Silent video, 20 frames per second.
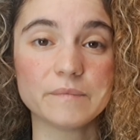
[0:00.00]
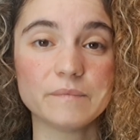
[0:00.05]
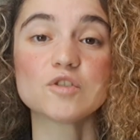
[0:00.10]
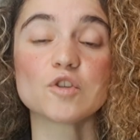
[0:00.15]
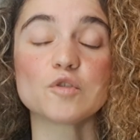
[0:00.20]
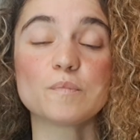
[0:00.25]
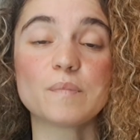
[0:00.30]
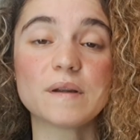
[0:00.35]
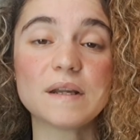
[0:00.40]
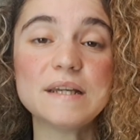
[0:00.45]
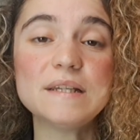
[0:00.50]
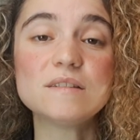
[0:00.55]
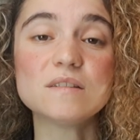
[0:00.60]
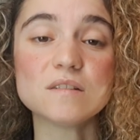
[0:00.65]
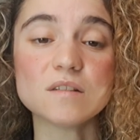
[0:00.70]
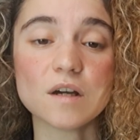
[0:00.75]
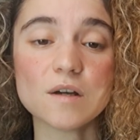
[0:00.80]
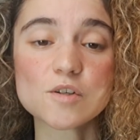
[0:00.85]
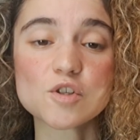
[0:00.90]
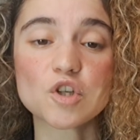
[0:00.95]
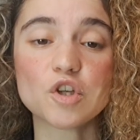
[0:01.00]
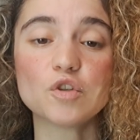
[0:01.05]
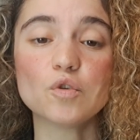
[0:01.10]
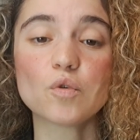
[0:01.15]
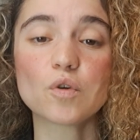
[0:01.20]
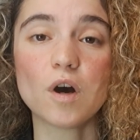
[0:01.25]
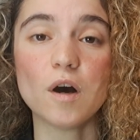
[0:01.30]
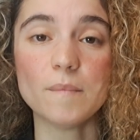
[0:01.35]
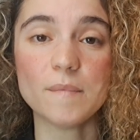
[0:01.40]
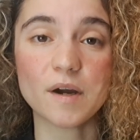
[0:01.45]
So please nurture
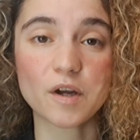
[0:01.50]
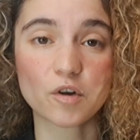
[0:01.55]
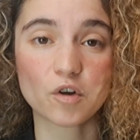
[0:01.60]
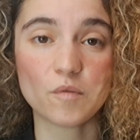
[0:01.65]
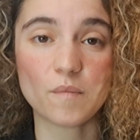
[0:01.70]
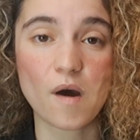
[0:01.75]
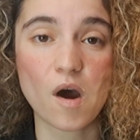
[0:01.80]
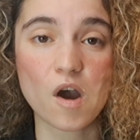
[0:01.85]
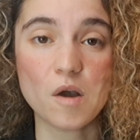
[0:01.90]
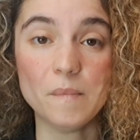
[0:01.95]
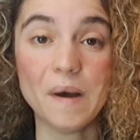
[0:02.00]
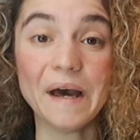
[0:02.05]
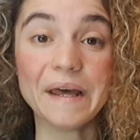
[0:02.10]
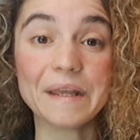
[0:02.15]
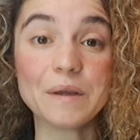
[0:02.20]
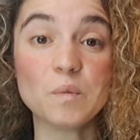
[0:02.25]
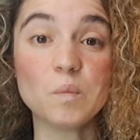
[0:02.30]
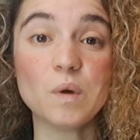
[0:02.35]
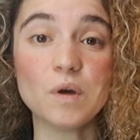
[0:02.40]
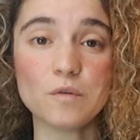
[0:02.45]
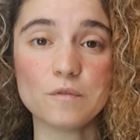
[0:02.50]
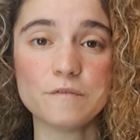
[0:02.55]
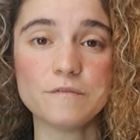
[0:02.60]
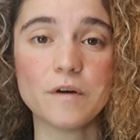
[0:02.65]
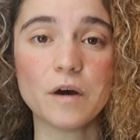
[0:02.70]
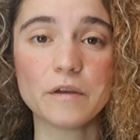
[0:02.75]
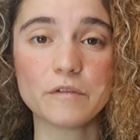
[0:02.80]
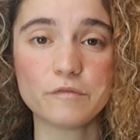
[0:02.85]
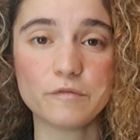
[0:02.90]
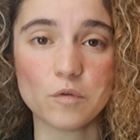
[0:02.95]
your gut microbiome and it will
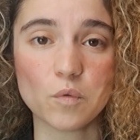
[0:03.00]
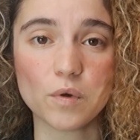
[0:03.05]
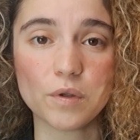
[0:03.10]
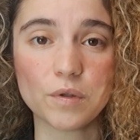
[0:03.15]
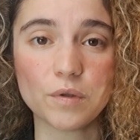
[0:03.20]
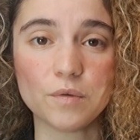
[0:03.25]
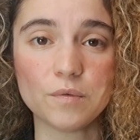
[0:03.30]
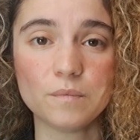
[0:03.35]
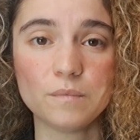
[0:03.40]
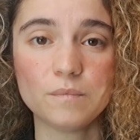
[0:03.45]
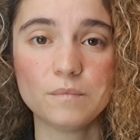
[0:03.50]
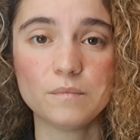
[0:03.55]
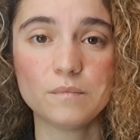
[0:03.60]
fight for you.